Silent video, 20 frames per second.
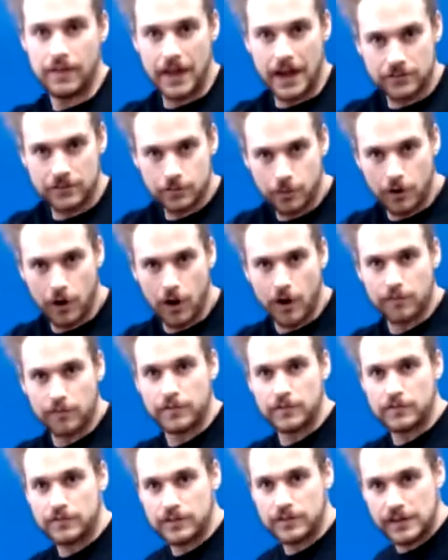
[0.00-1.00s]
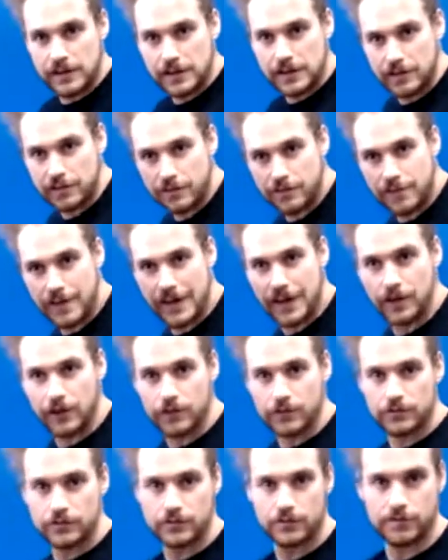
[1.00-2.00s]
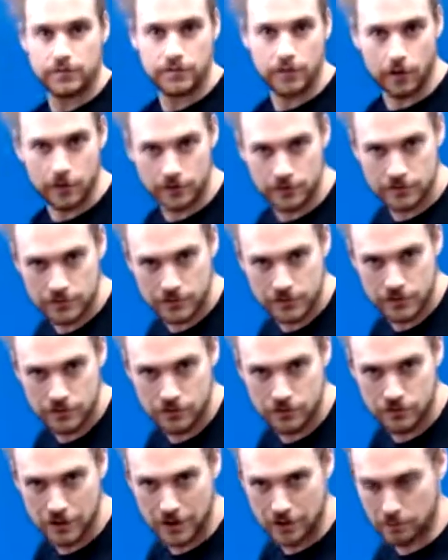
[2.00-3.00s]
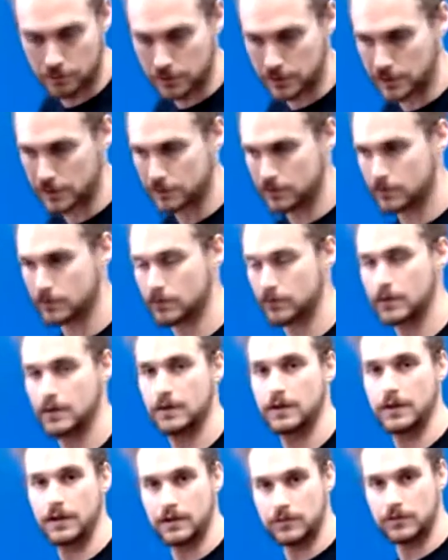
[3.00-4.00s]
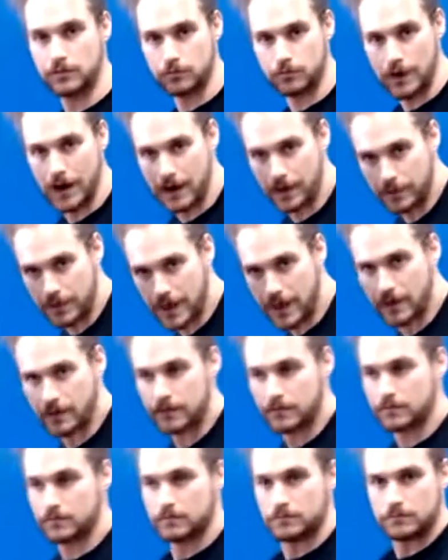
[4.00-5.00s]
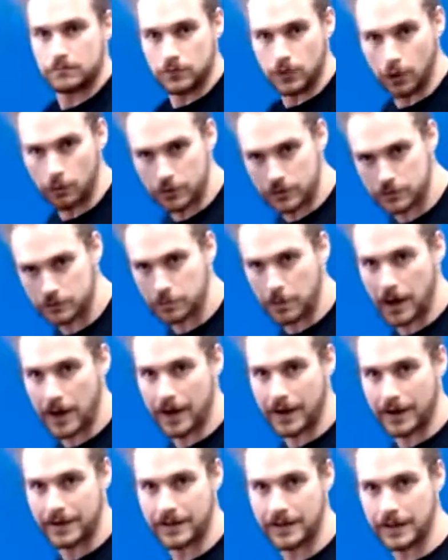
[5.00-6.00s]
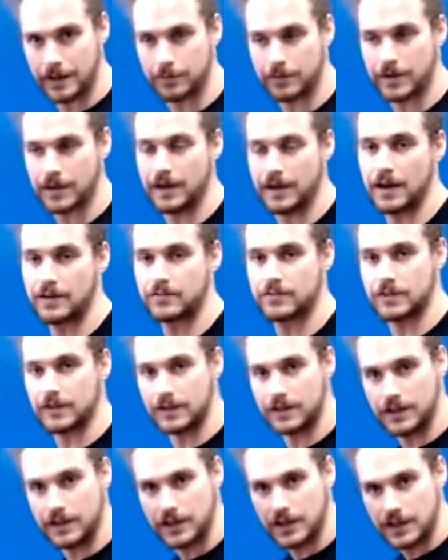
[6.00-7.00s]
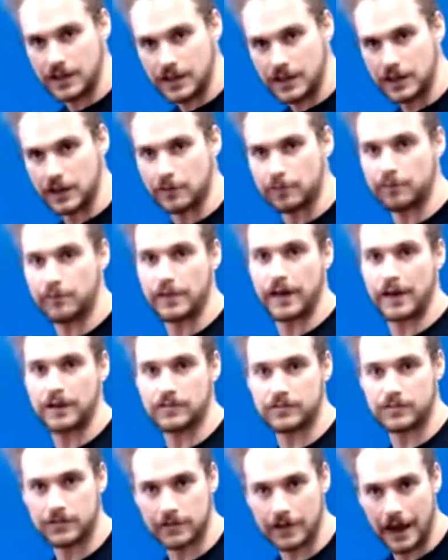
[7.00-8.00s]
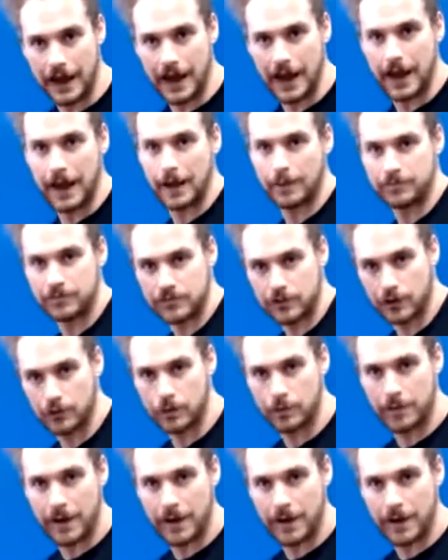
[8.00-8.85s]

That's where our fatigue fails first generally, is around that lower spine, hip connection, hip flexor, abs, lower